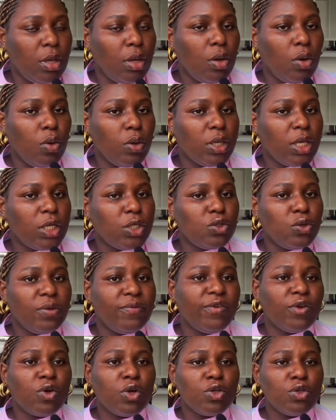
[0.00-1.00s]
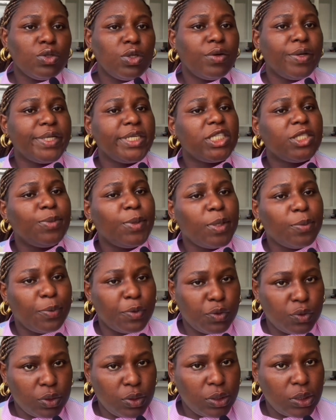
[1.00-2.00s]
Okay, so if your country already speak
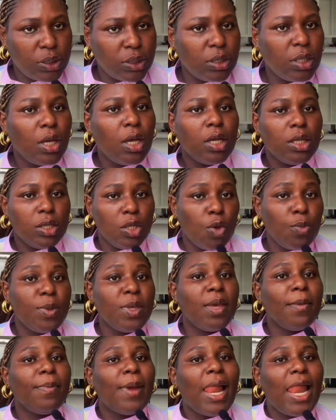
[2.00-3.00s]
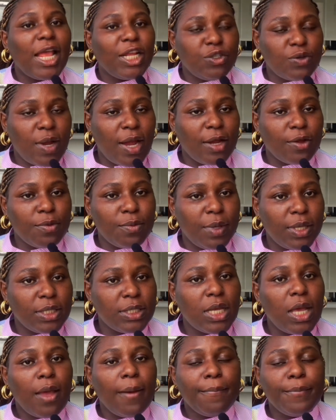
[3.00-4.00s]
Portuguese, there'll be a bilateral agreement
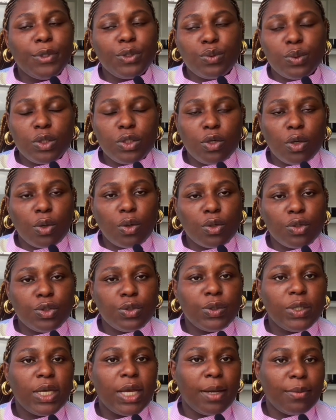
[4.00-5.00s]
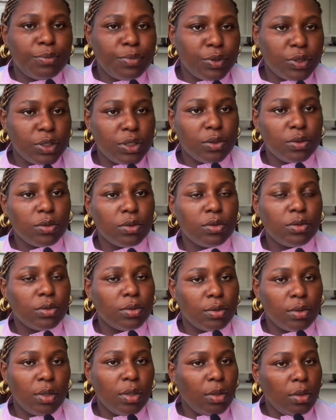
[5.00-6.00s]
between your country and Brazil. So
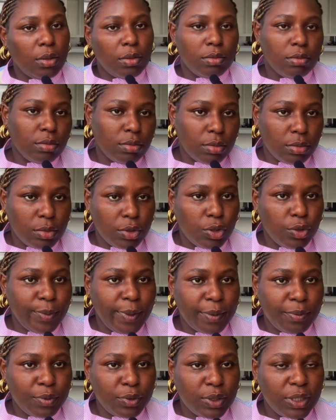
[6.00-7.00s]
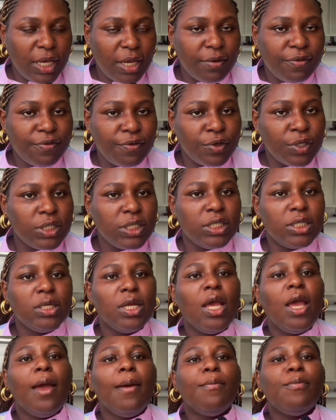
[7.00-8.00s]
you'll be able to get funding.
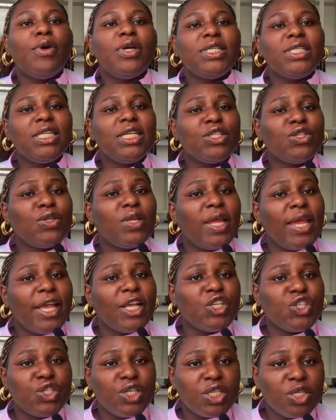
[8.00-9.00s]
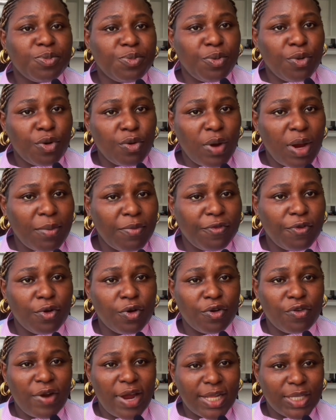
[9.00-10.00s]
Brazilian Student Exchange Program for
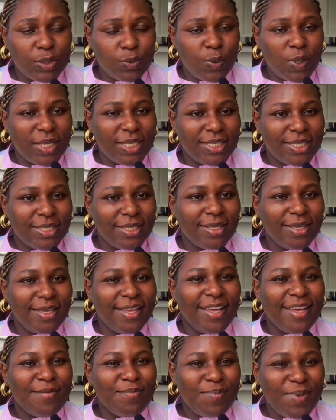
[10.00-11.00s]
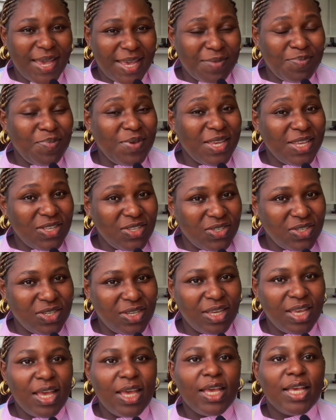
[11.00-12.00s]
Graduates, Pec-Pg,
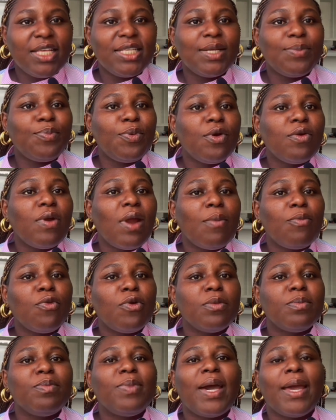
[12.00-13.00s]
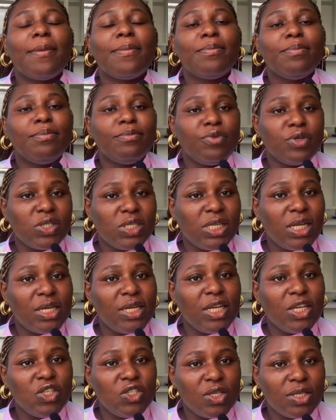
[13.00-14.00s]
is a program run by Brazilian
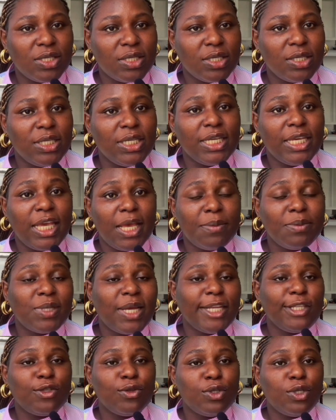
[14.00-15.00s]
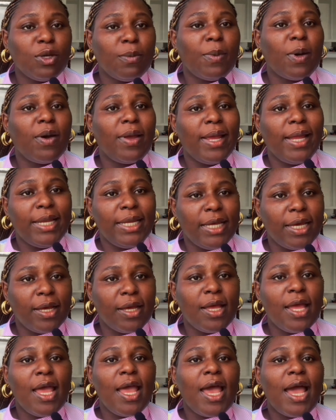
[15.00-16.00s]
agency, the CAPES I told you about earlier,
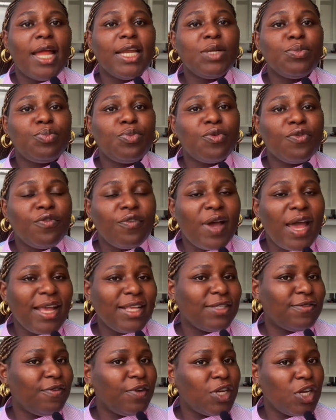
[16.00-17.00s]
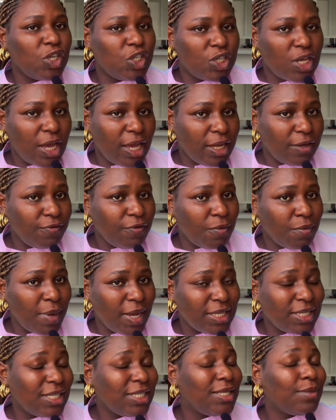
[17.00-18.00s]
and it provides financial aid for
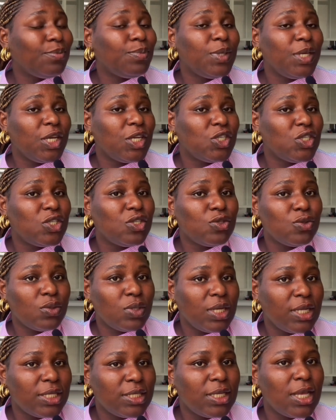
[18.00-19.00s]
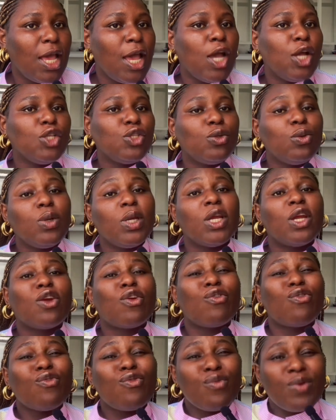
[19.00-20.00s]
masters and PhD students to
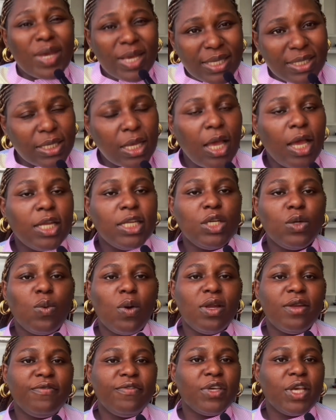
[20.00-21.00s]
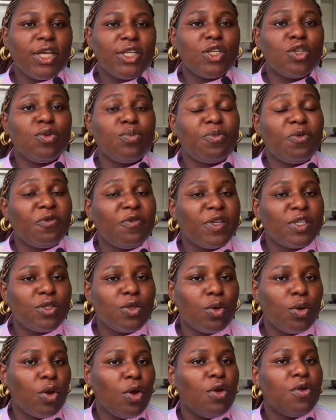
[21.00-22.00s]
increase the qualification of professors,
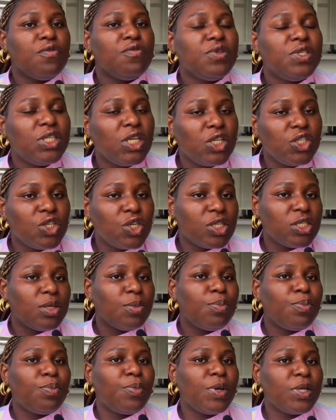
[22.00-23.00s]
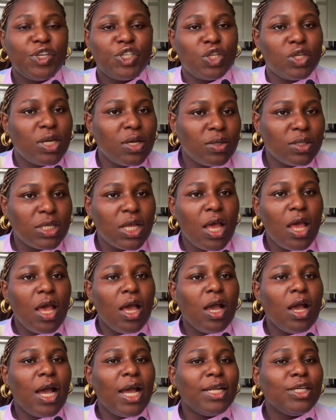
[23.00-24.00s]
researchers, professionals,
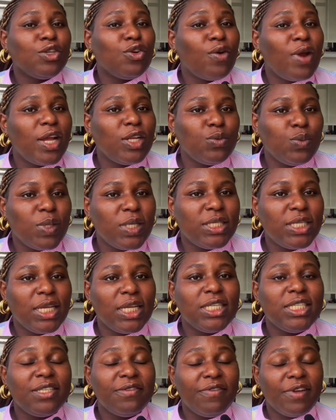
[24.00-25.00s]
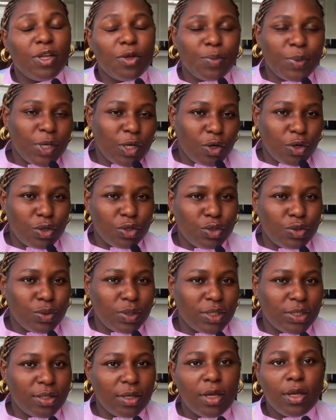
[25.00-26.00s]
and graduates in developing
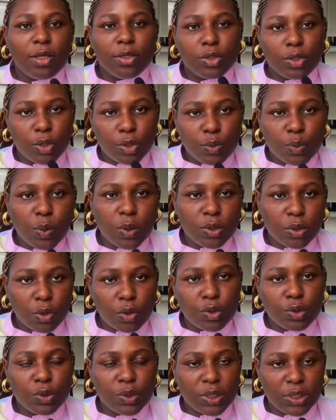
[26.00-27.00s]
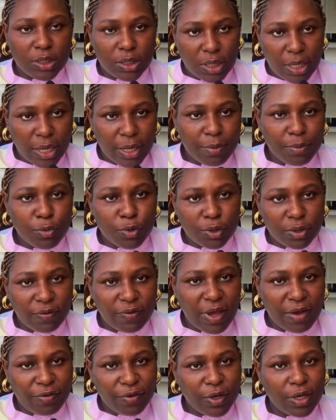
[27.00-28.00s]
countries, third world countries like most of
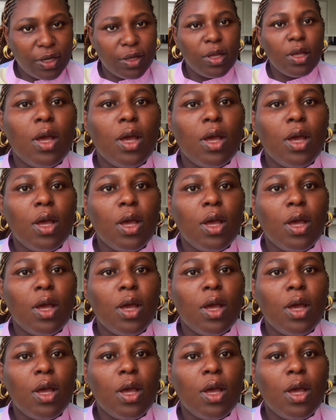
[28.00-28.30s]
Africa.